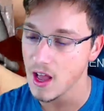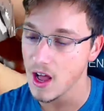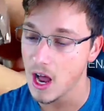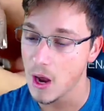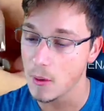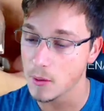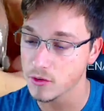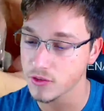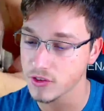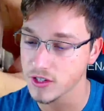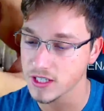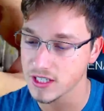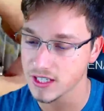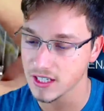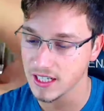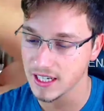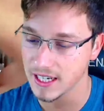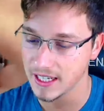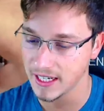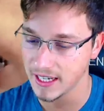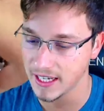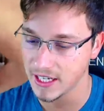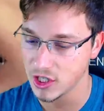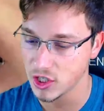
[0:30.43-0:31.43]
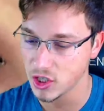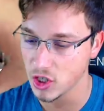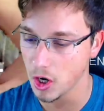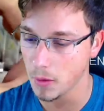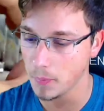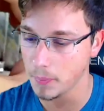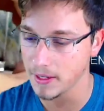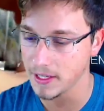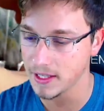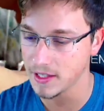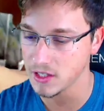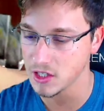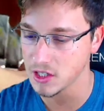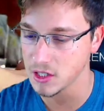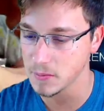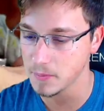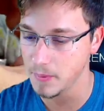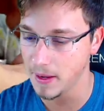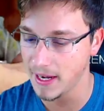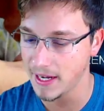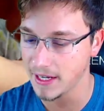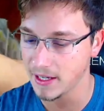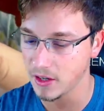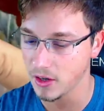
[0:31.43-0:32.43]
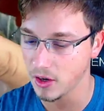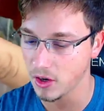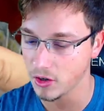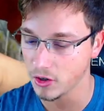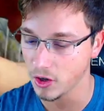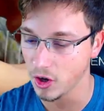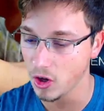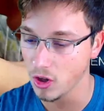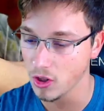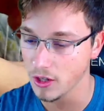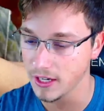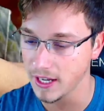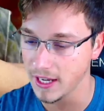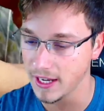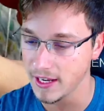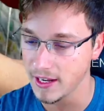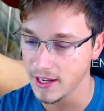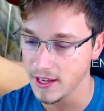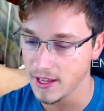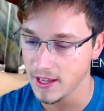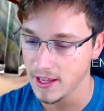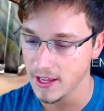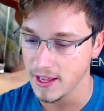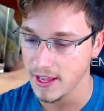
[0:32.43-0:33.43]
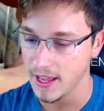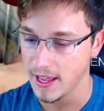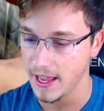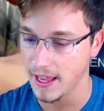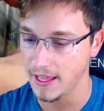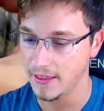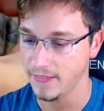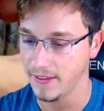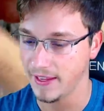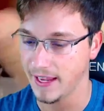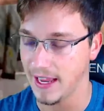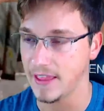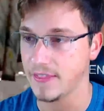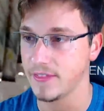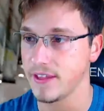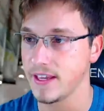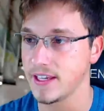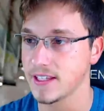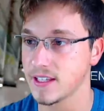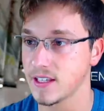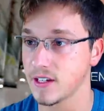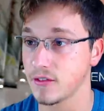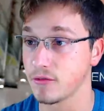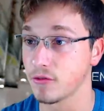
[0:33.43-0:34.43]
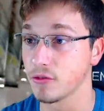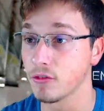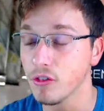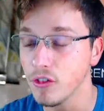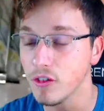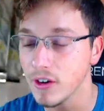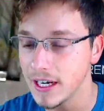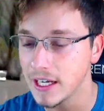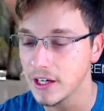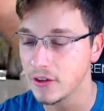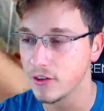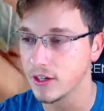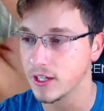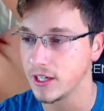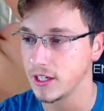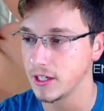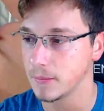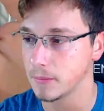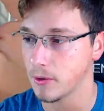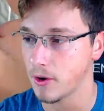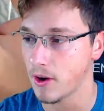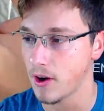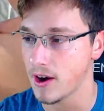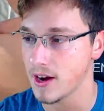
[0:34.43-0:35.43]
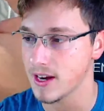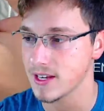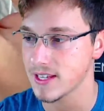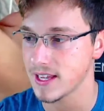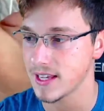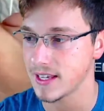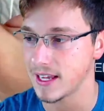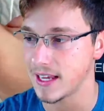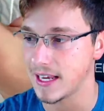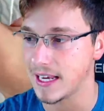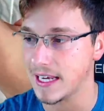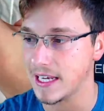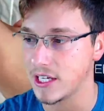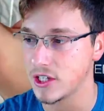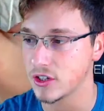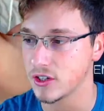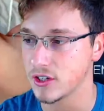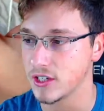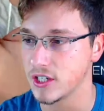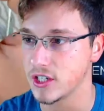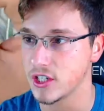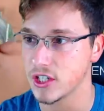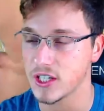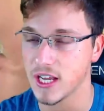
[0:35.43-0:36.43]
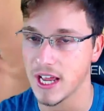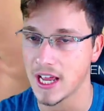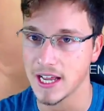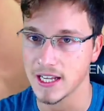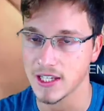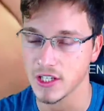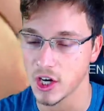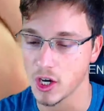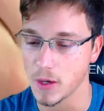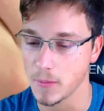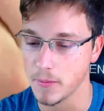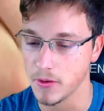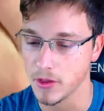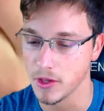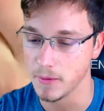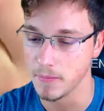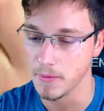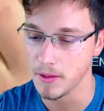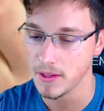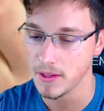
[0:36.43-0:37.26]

I was recently in a shop in Spain on holiday and they had these at a really, really good price and I literally just had to open them.